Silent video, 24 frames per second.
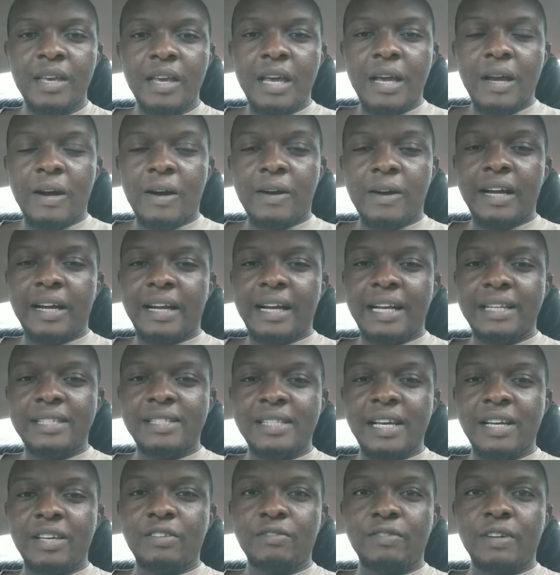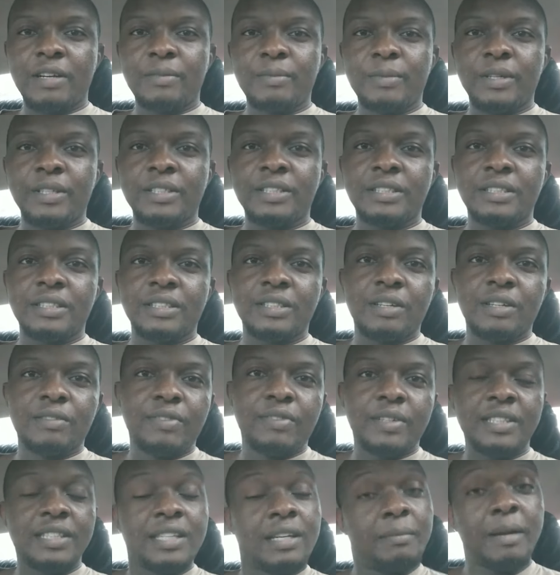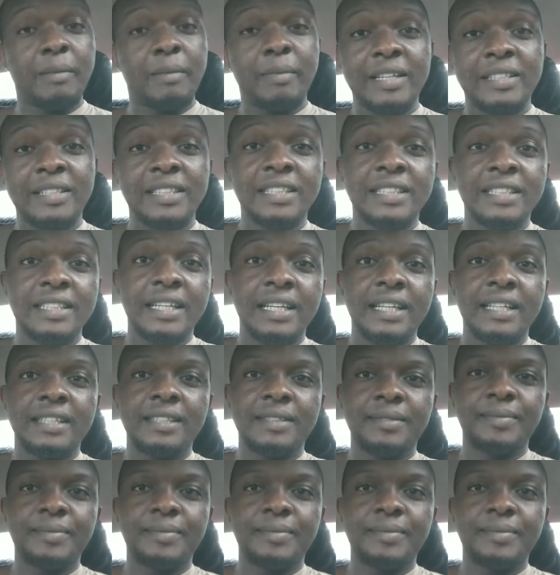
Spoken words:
Alright guys, thank you very much. It's unfortunate my battery is dead.